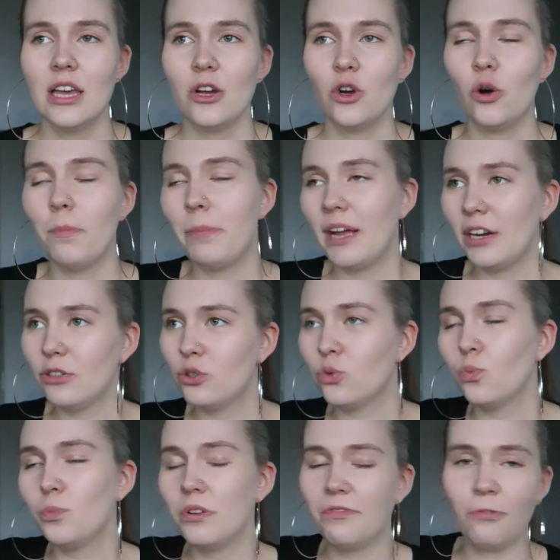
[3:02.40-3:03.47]
compared to
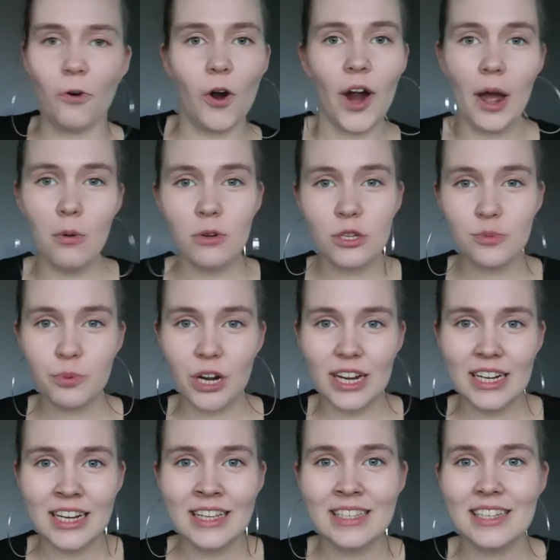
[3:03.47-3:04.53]
before I was
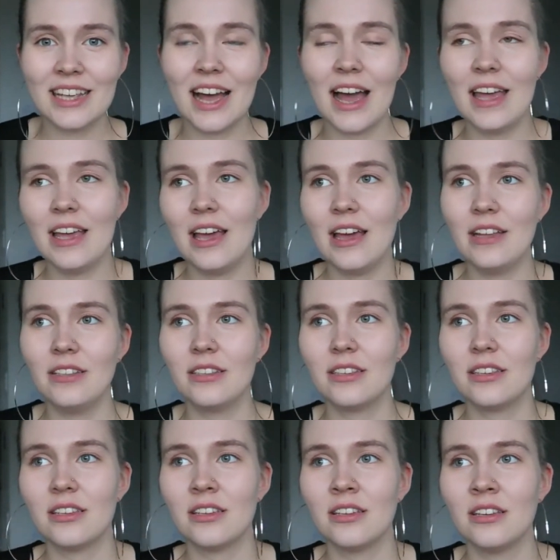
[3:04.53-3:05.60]
pregnant, I
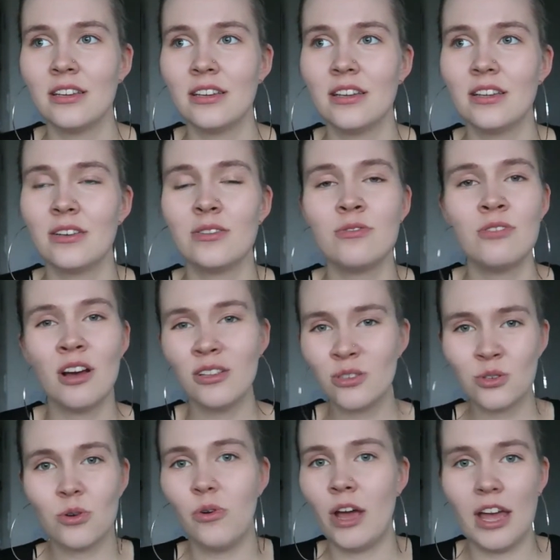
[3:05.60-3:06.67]
ate not
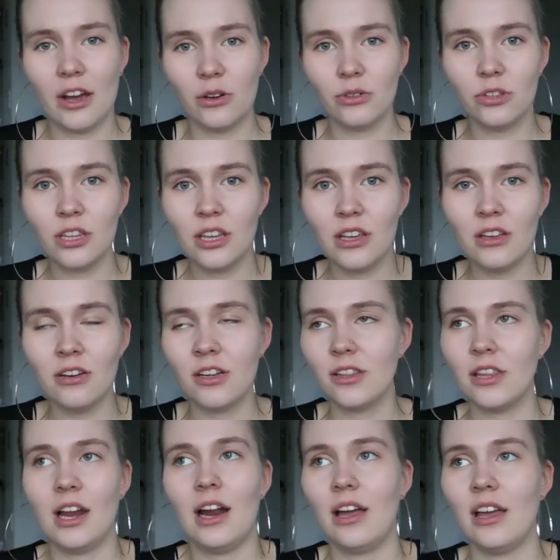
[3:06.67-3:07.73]
so healthy.
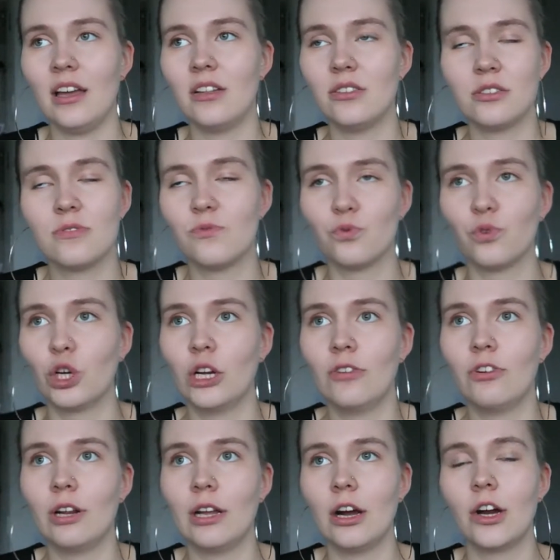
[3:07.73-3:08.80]
Not that I ate
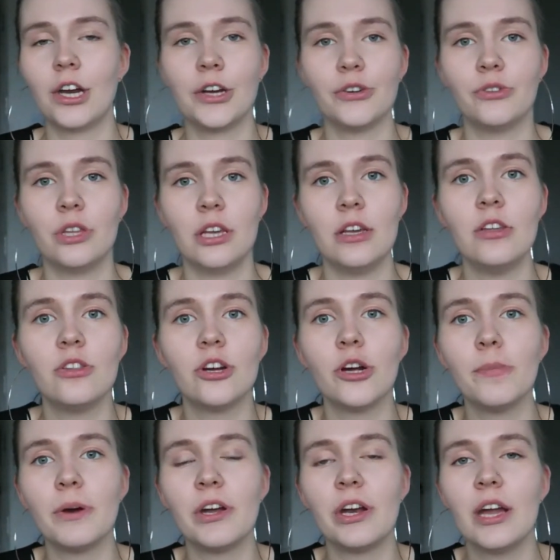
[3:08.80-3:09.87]
really unhealthy
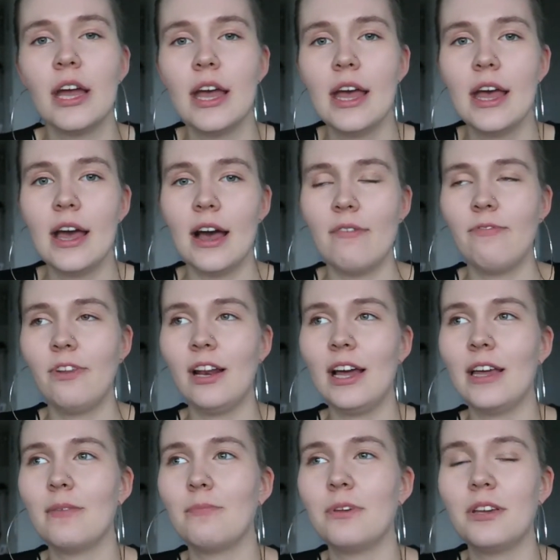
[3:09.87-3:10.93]
either, but I feel
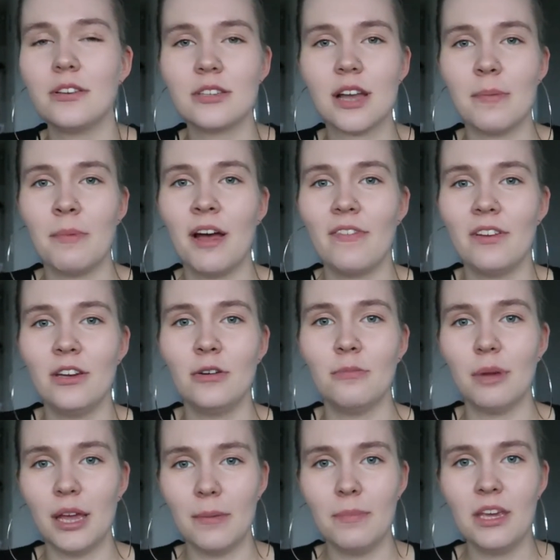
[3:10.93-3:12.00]
like because I'm having a
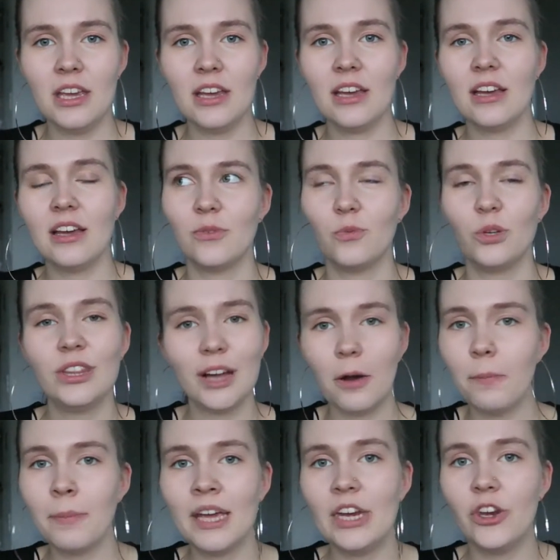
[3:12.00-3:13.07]
baby,
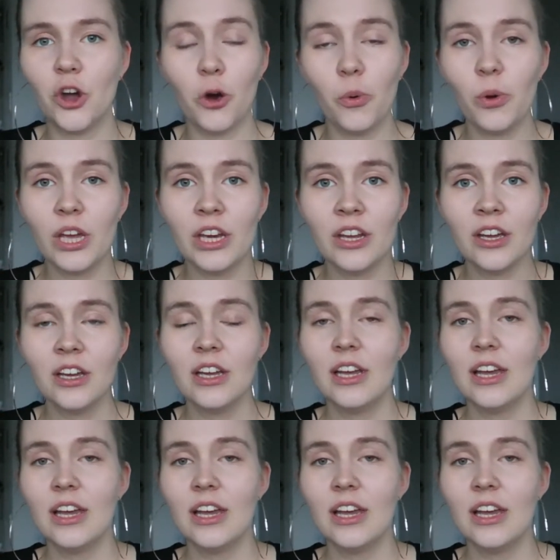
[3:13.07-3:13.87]
without me knowing,